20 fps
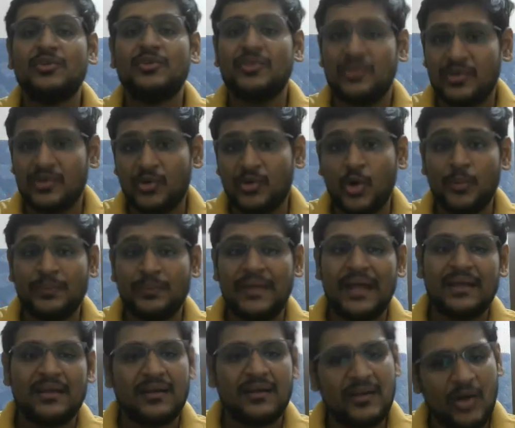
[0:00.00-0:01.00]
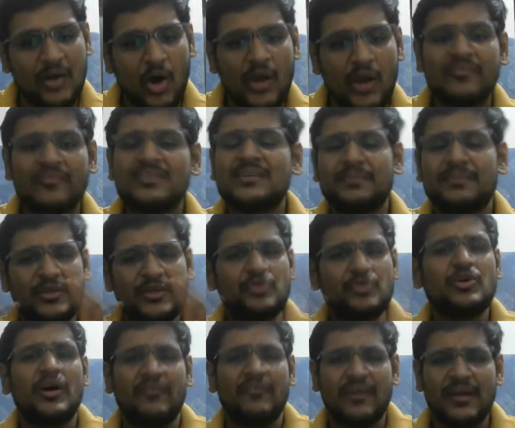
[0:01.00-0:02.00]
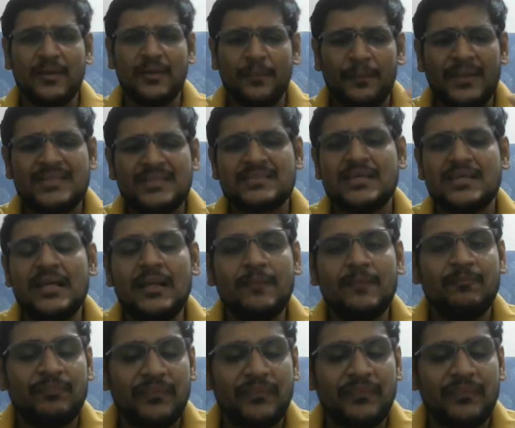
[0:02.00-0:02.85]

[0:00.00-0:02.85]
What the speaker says: hope that every subject you covered, but still,